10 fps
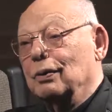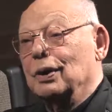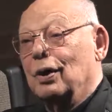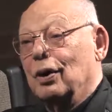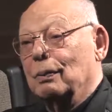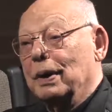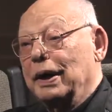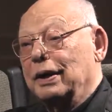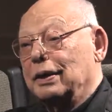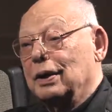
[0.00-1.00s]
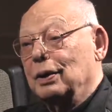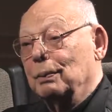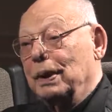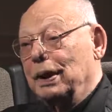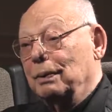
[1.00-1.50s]
on the harbor. I had a
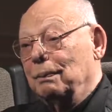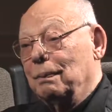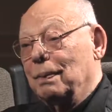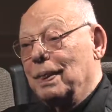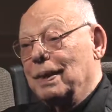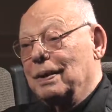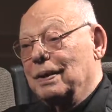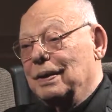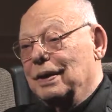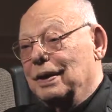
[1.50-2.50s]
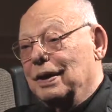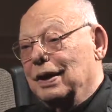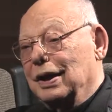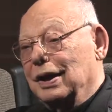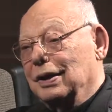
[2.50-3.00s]
condominium,
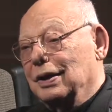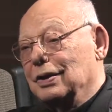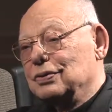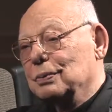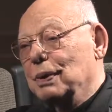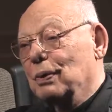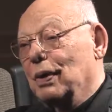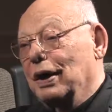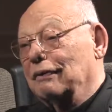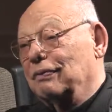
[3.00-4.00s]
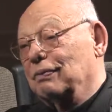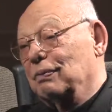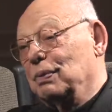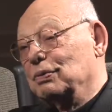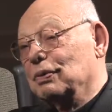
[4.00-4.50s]
and so my wife
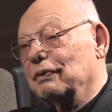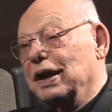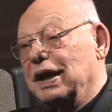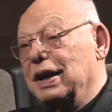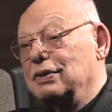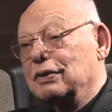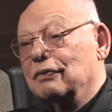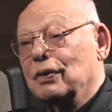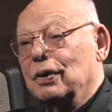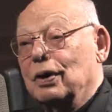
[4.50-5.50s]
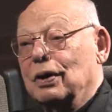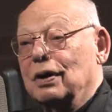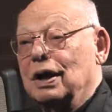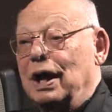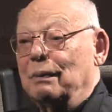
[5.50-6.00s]
was a vacation for
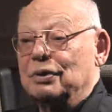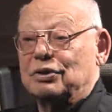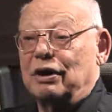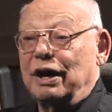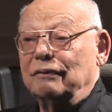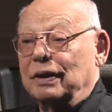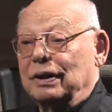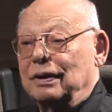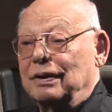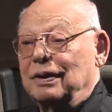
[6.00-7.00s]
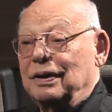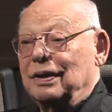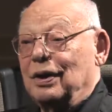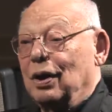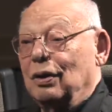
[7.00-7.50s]
her. I was traveling
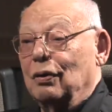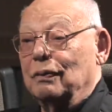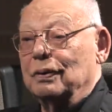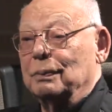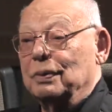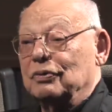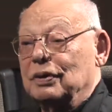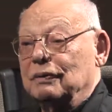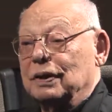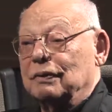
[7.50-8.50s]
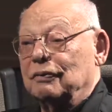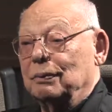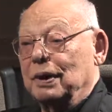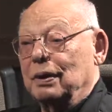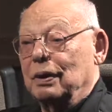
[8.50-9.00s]
all over the Pacific
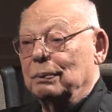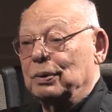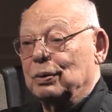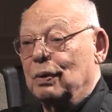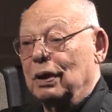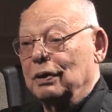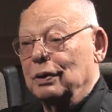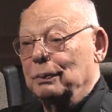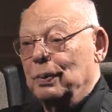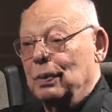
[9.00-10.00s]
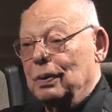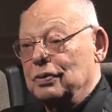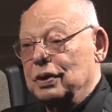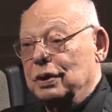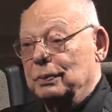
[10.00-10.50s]
from there up to Kuala Lumpur,
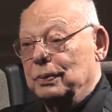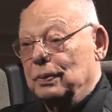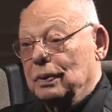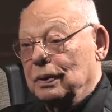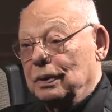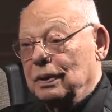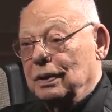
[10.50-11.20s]
Singapore,